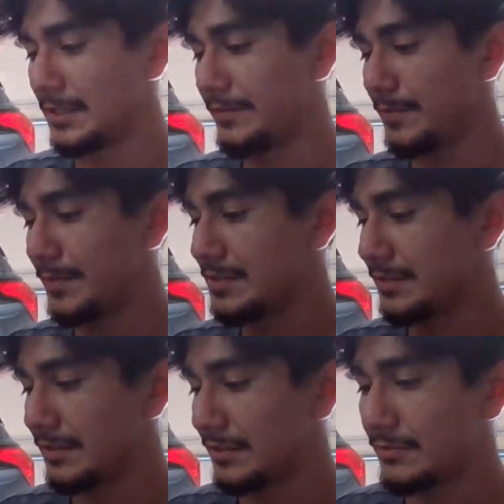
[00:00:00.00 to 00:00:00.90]
giving the
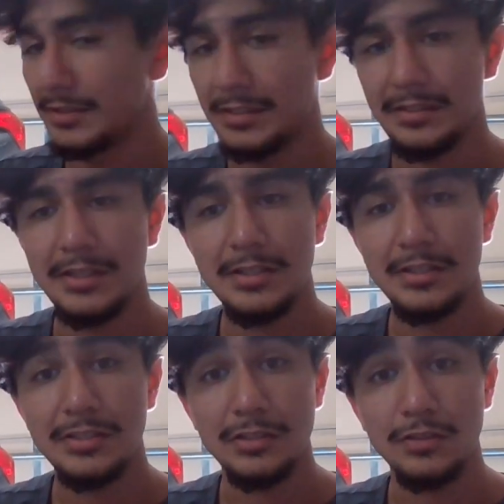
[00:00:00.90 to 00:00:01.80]
patient the liquid
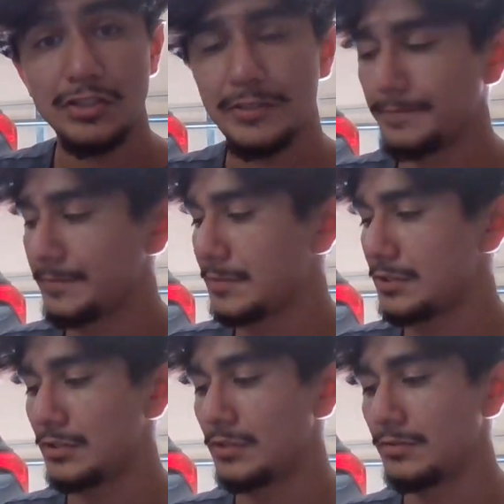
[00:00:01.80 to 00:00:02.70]
solution.
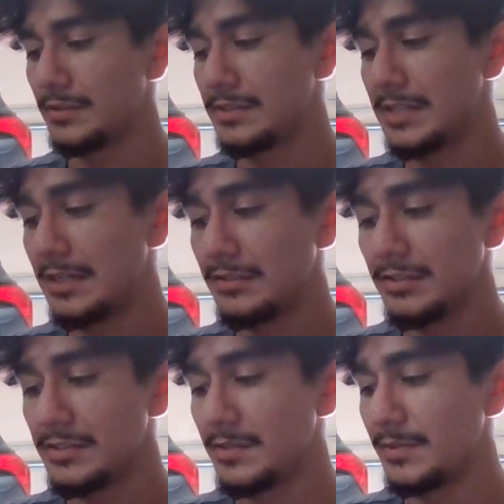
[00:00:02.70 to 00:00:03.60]
So it's Tylenol,
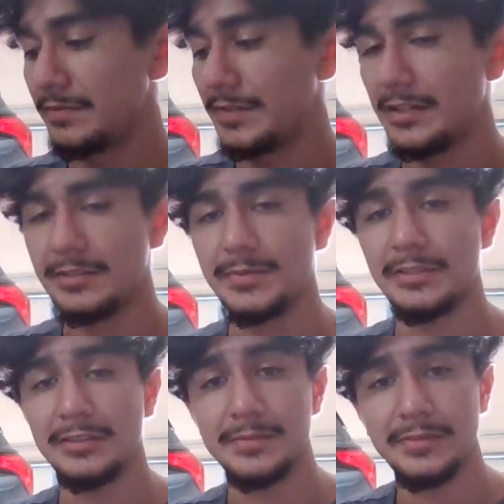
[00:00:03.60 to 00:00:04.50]
acetaminophen, 500
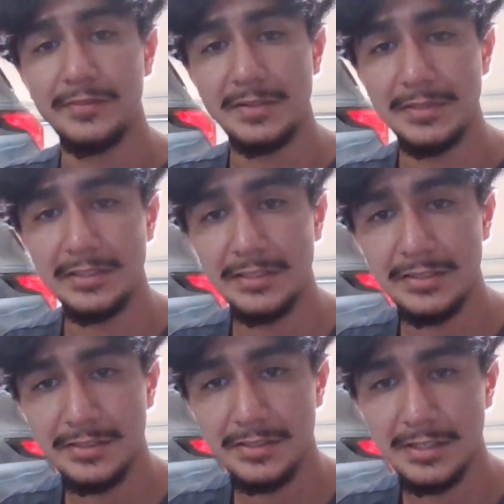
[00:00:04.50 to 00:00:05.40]
milligrams, 15
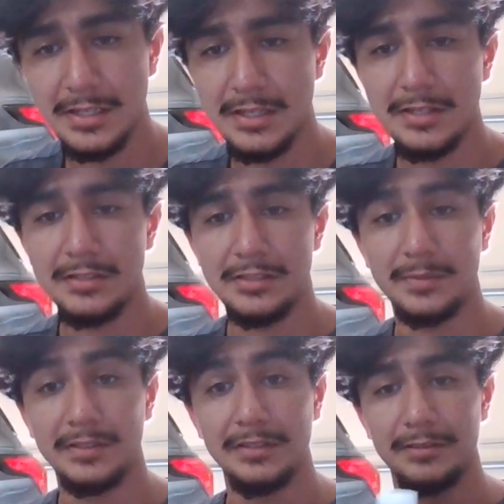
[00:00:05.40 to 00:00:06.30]
milliliters. So I'm
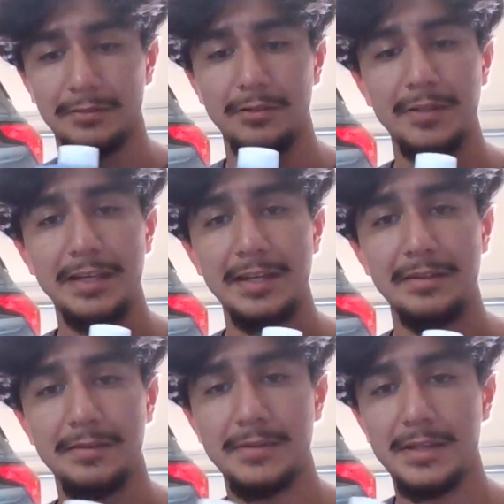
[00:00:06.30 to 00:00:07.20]
going to go ahead,